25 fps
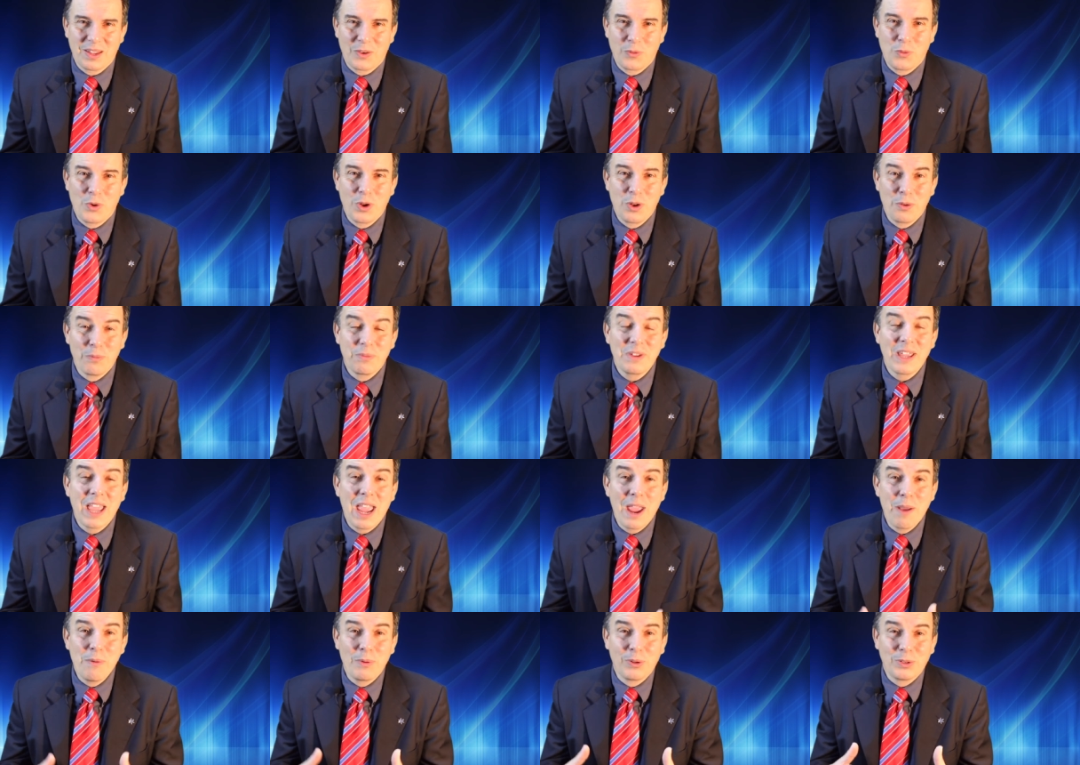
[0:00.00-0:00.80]
We'll
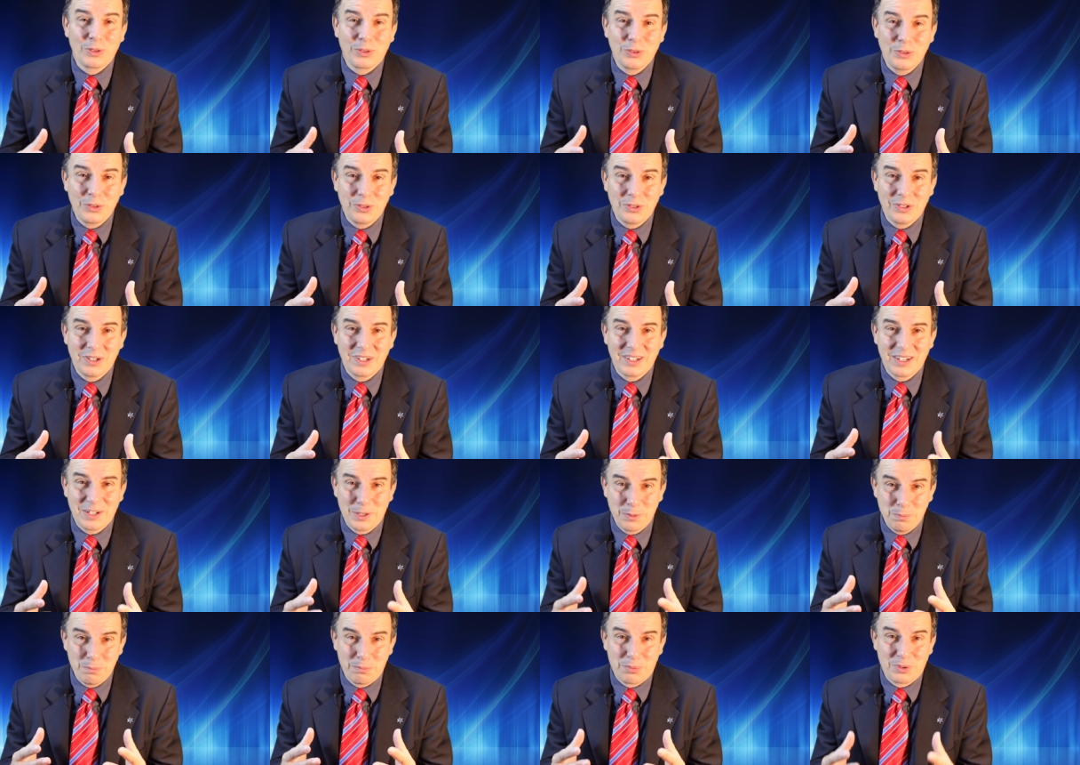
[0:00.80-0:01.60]
be able to
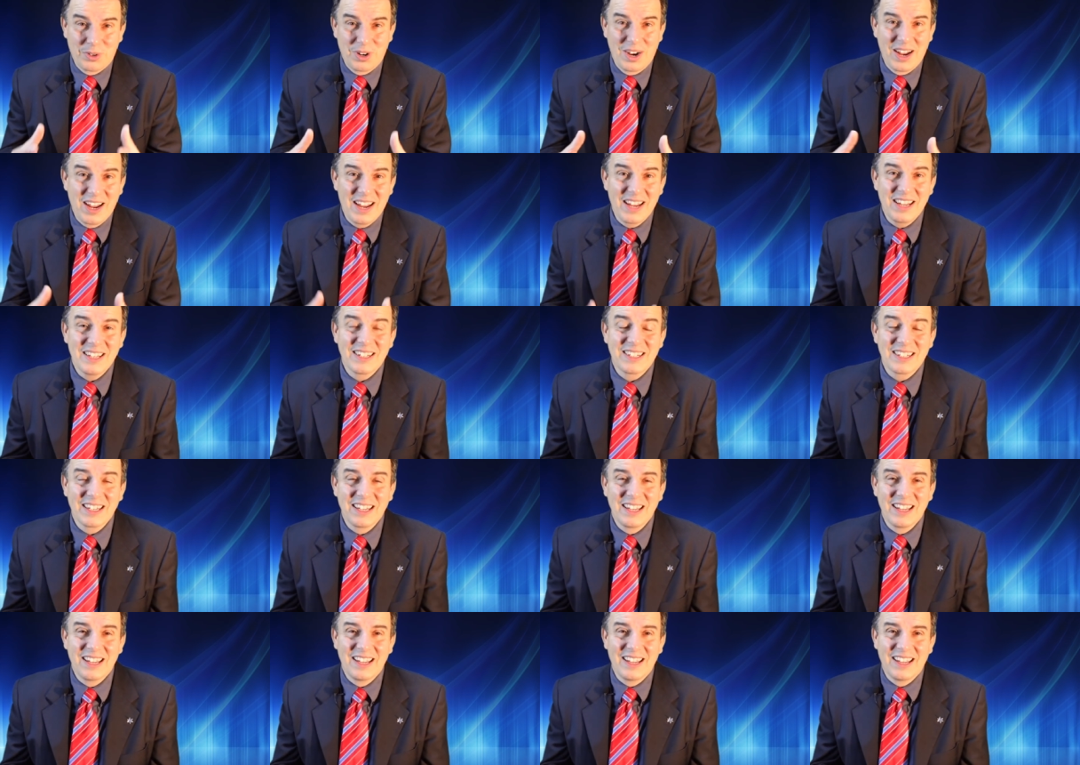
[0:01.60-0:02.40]

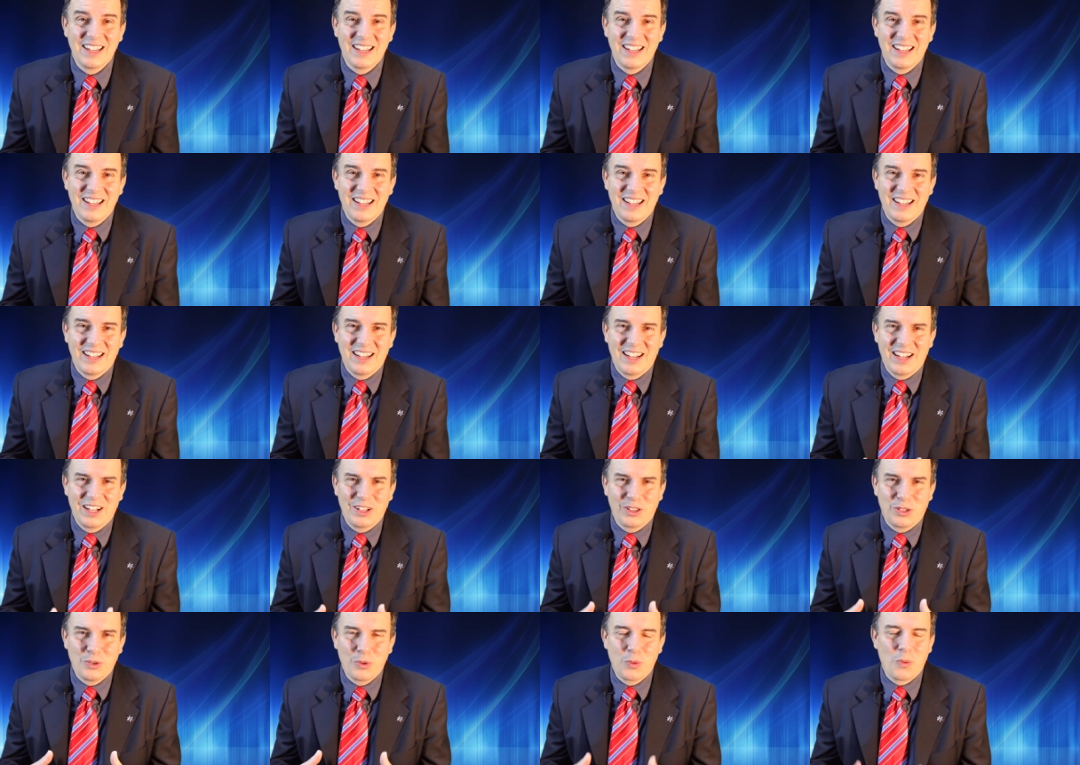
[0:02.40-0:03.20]
embrace
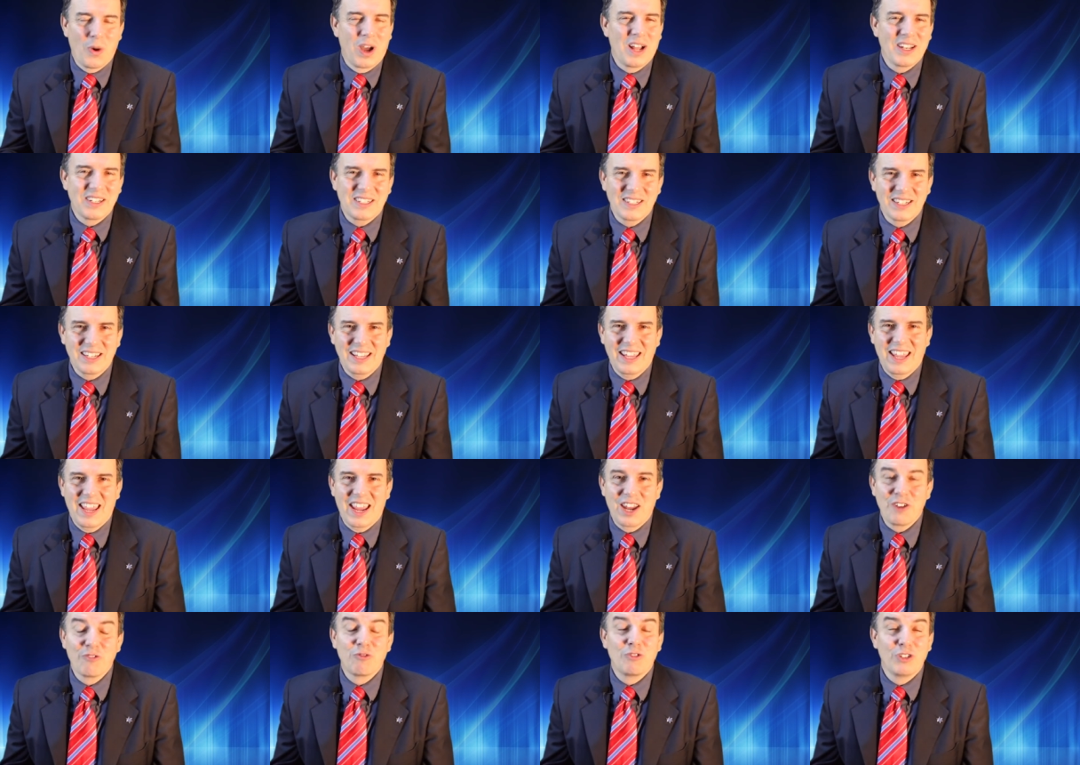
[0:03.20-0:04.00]
and to once
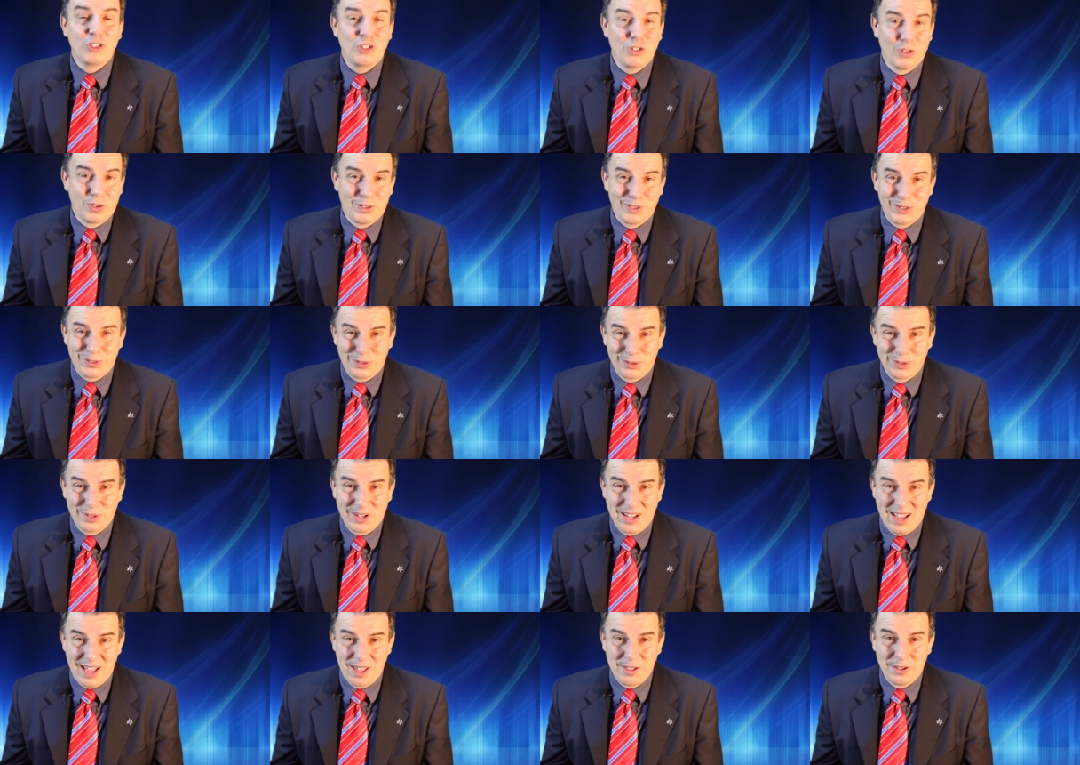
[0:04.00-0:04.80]
again rejoice
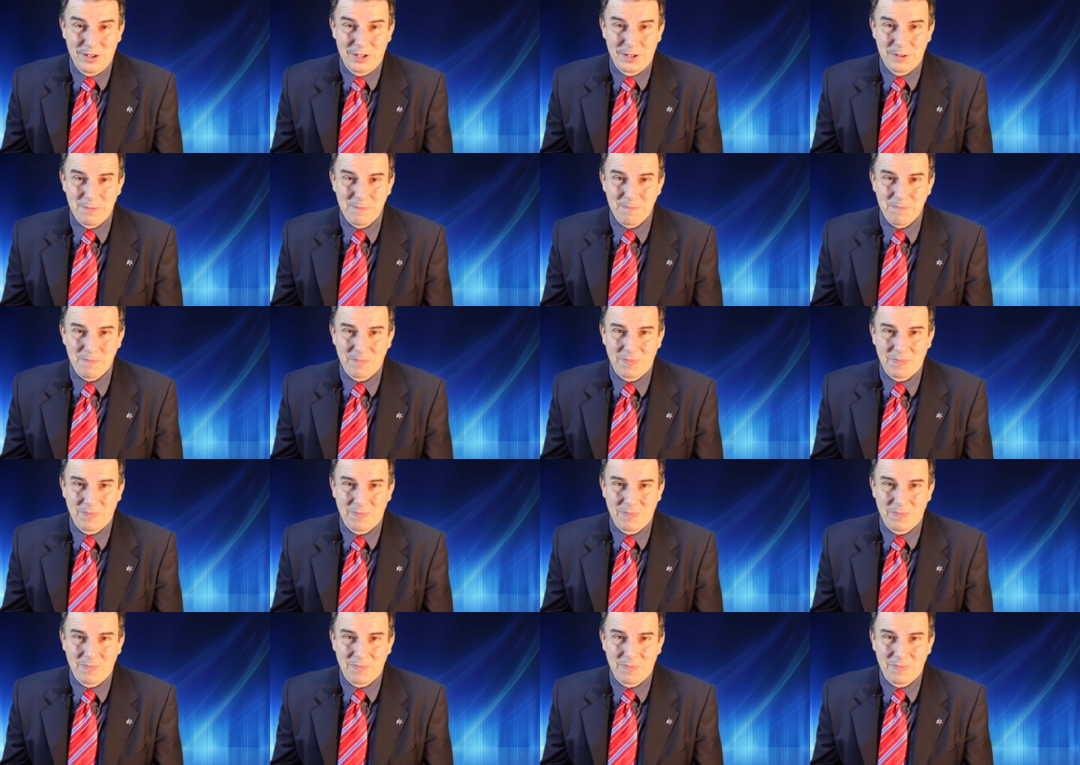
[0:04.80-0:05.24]
together.